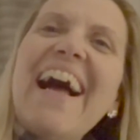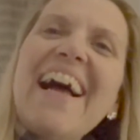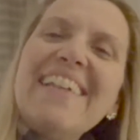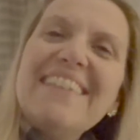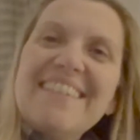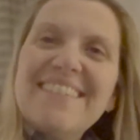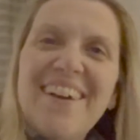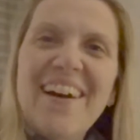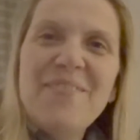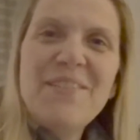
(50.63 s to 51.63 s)
and it's
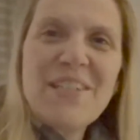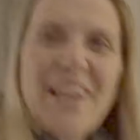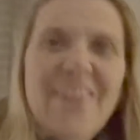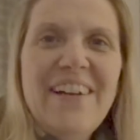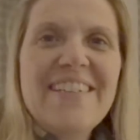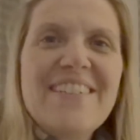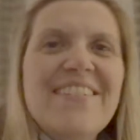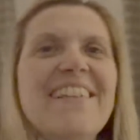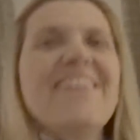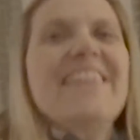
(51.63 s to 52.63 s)
time to go and
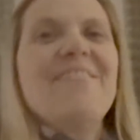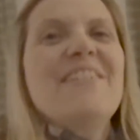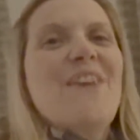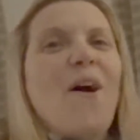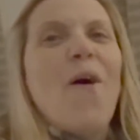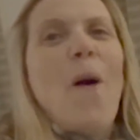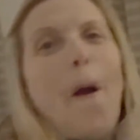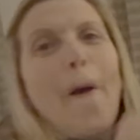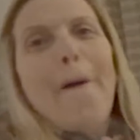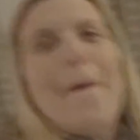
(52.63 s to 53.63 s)
do the Christmas
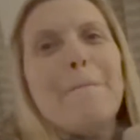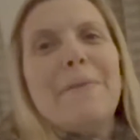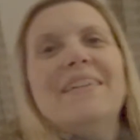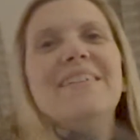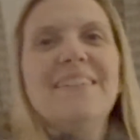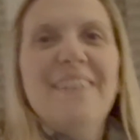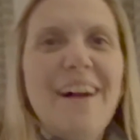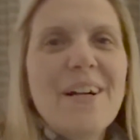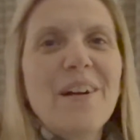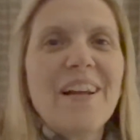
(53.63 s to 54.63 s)
shop.
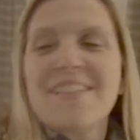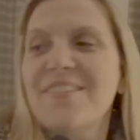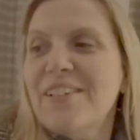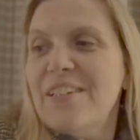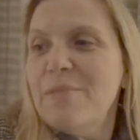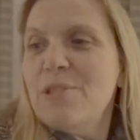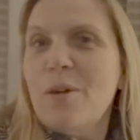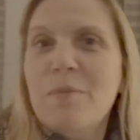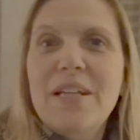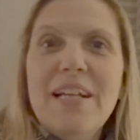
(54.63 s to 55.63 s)
I quite like doing the Christmas
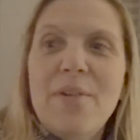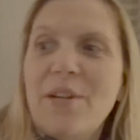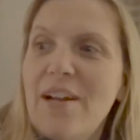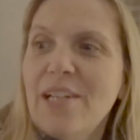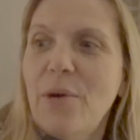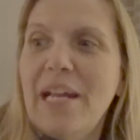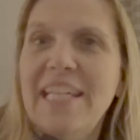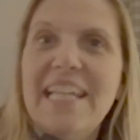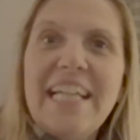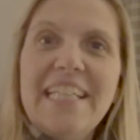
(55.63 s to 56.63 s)
shop. We're going quite
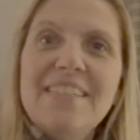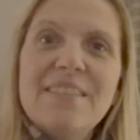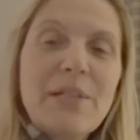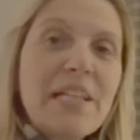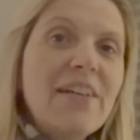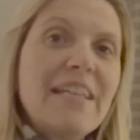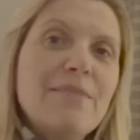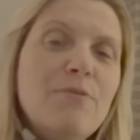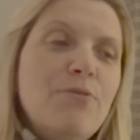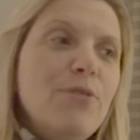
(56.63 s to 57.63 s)
late so we're going to go get
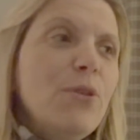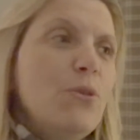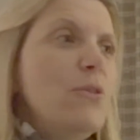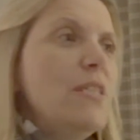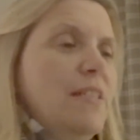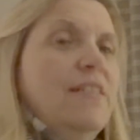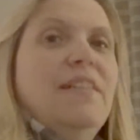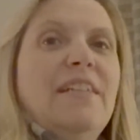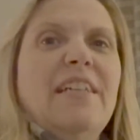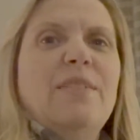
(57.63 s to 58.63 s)
some food
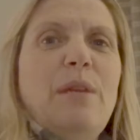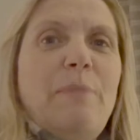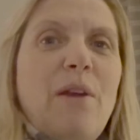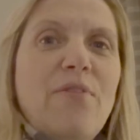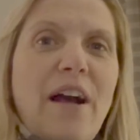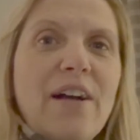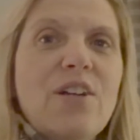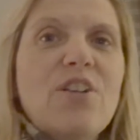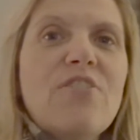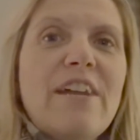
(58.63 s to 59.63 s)
because we're both
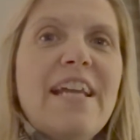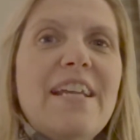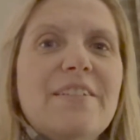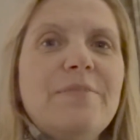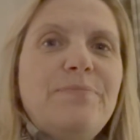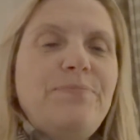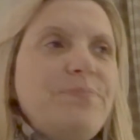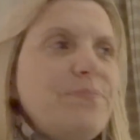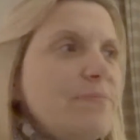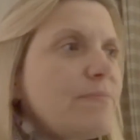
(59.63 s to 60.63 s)
hungry.
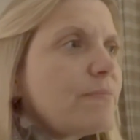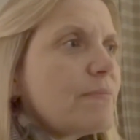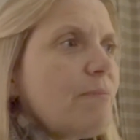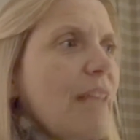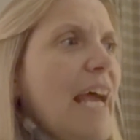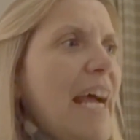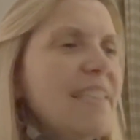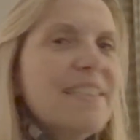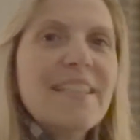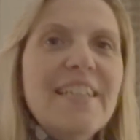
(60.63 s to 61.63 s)

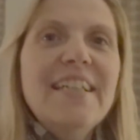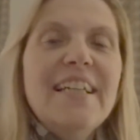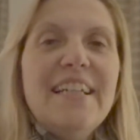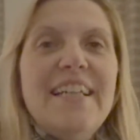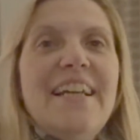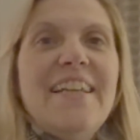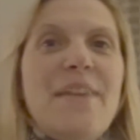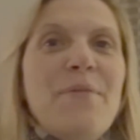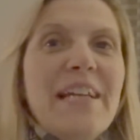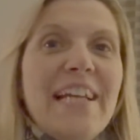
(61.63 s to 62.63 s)
And
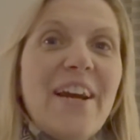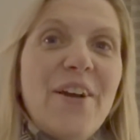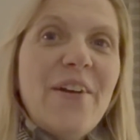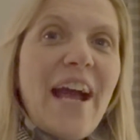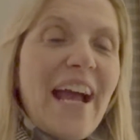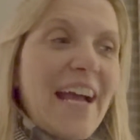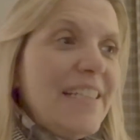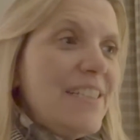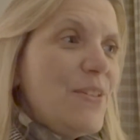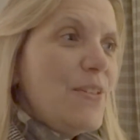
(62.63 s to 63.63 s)
then we're going to go
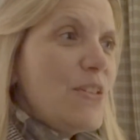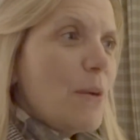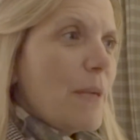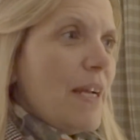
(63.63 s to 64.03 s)
and do the shop.